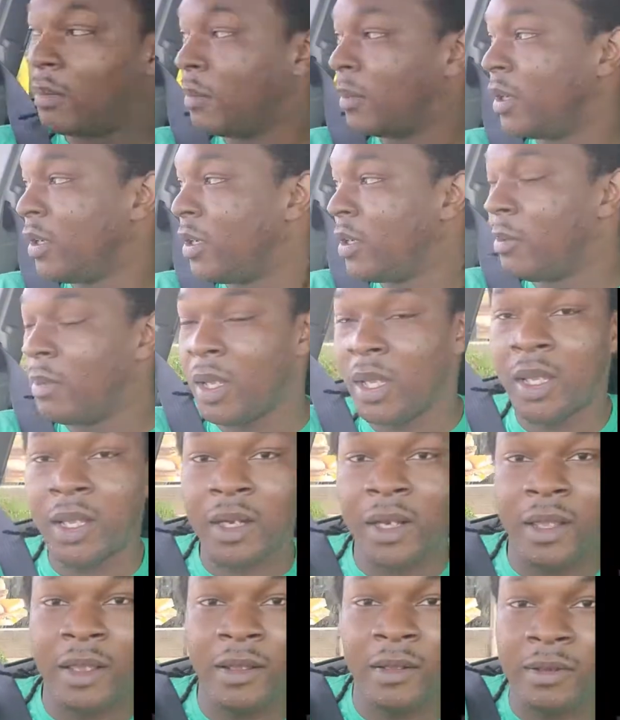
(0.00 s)
I'm clearly
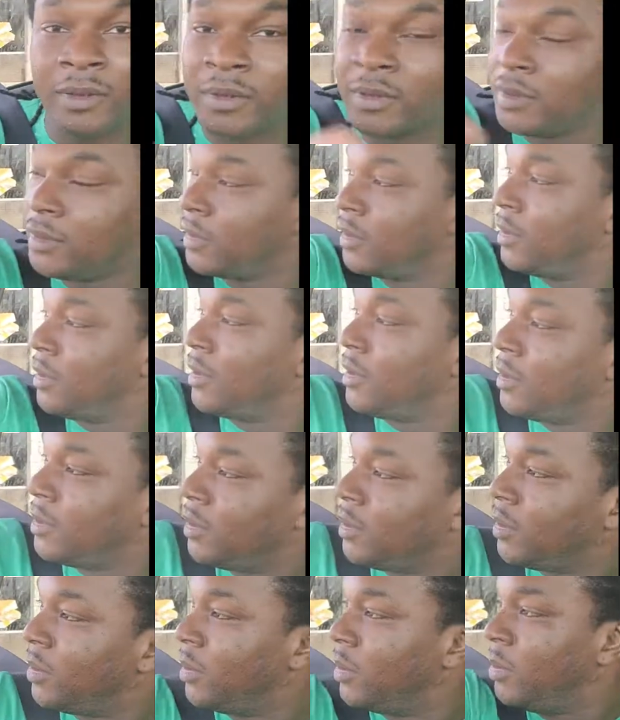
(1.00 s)
bagging out.
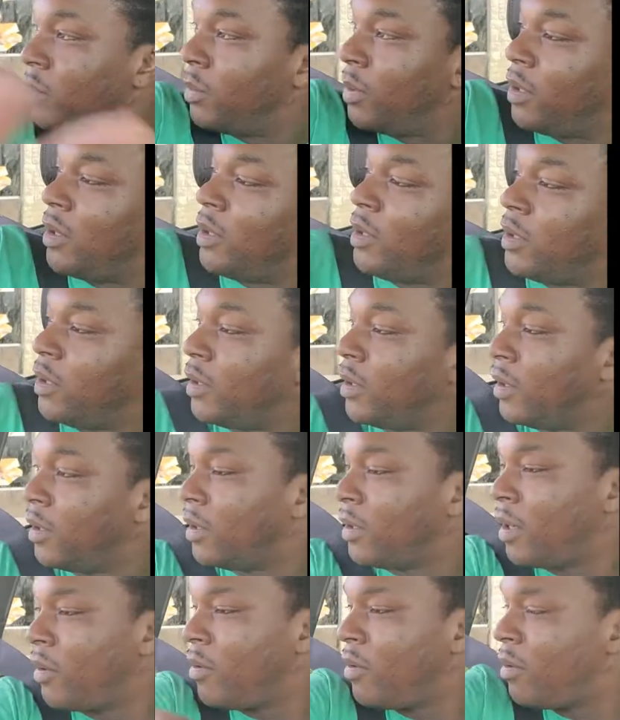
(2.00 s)
But uh,
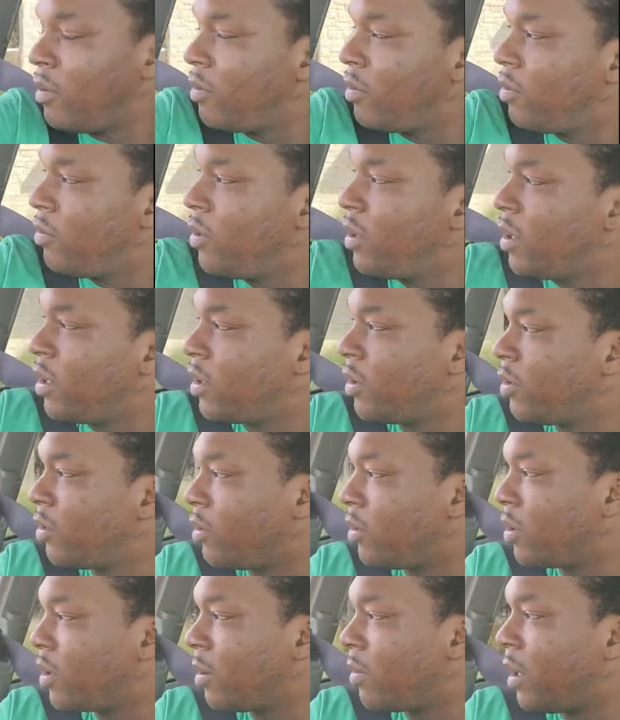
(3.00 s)
I don't know what other
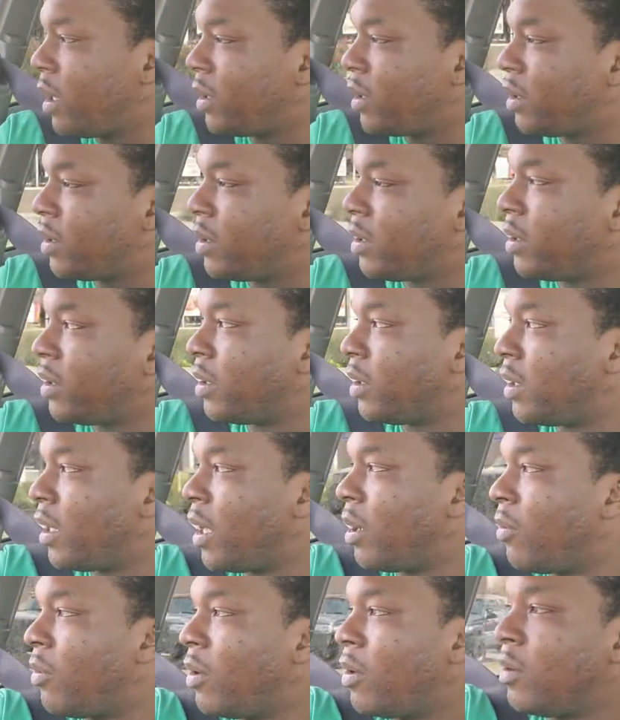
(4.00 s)
Jordans coming out this year that
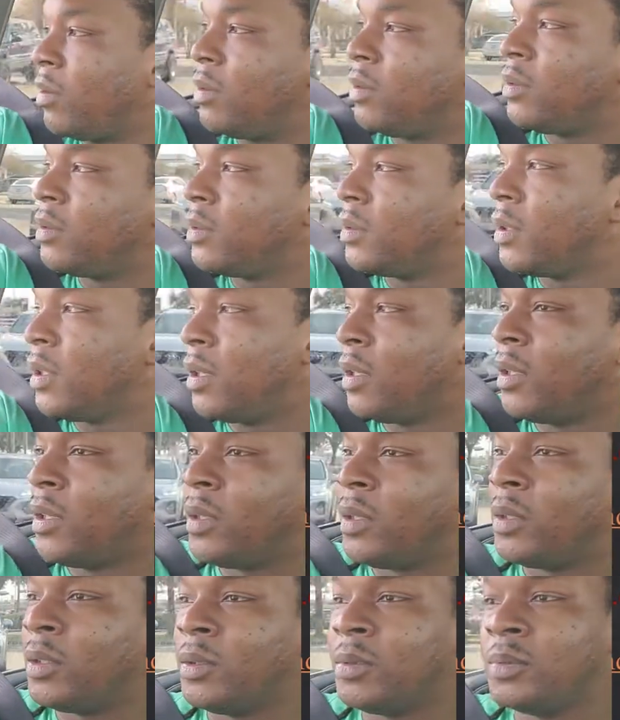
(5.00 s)
I want.
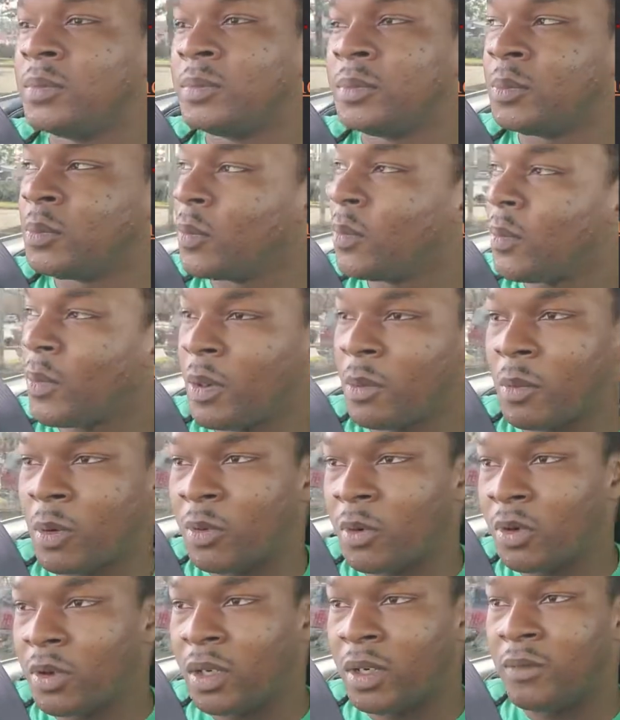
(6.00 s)
Uh, but
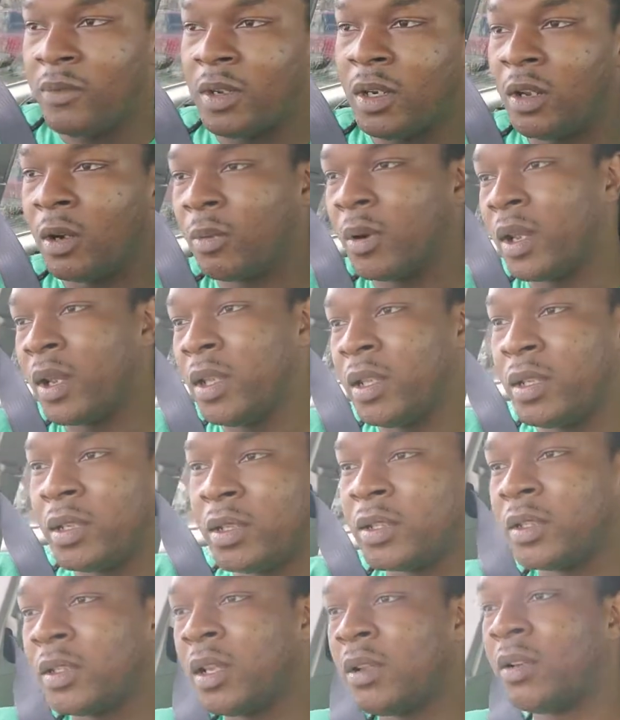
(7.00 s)
we're gonna end the video right here
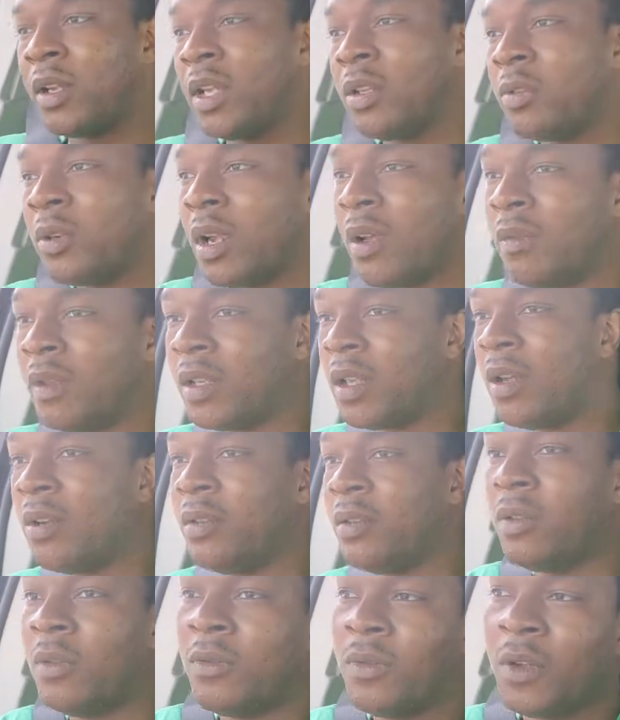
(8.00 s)
because I don't like driving and
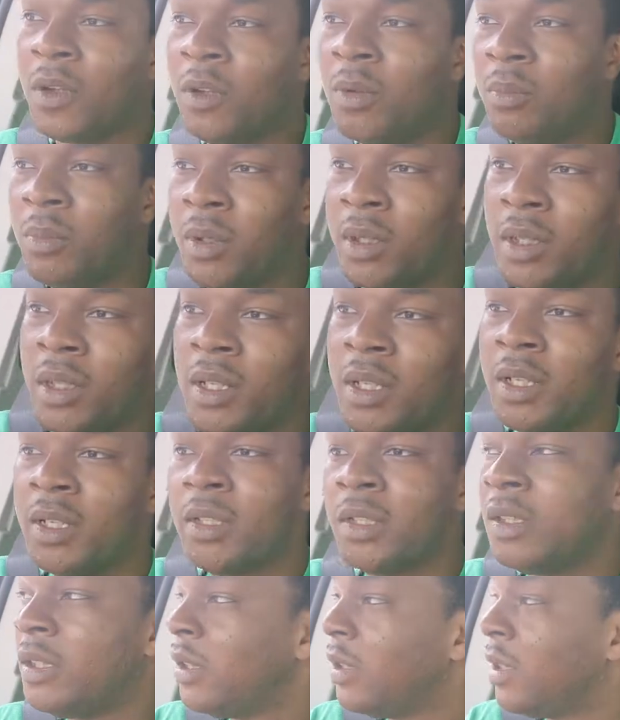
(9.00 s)
talking on the phone. But
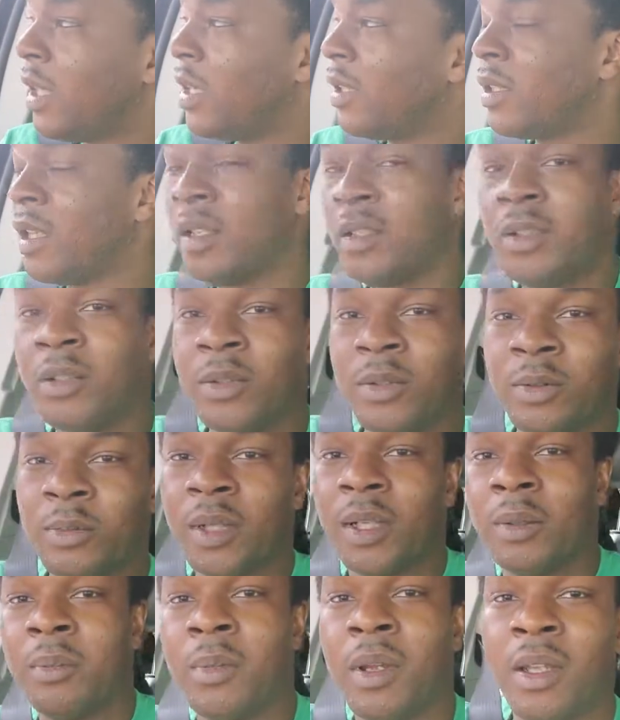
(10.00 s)
y'all stay tuned,
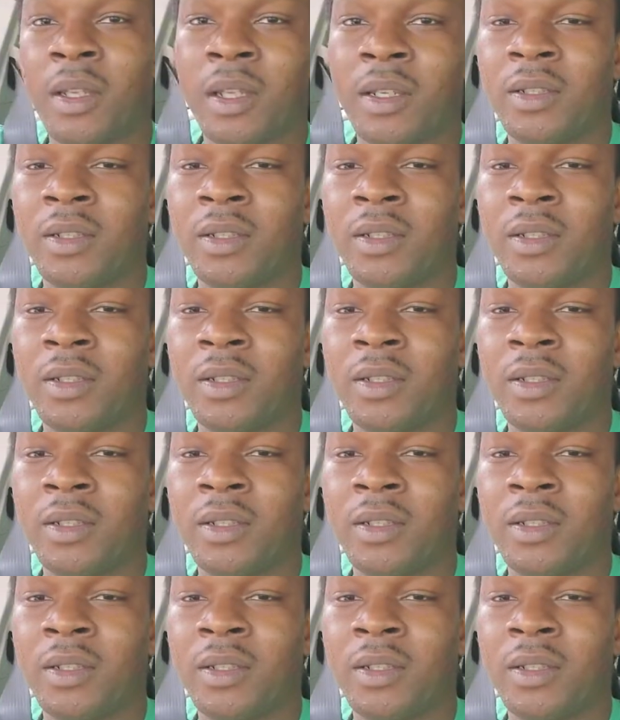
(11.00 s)
man. Mike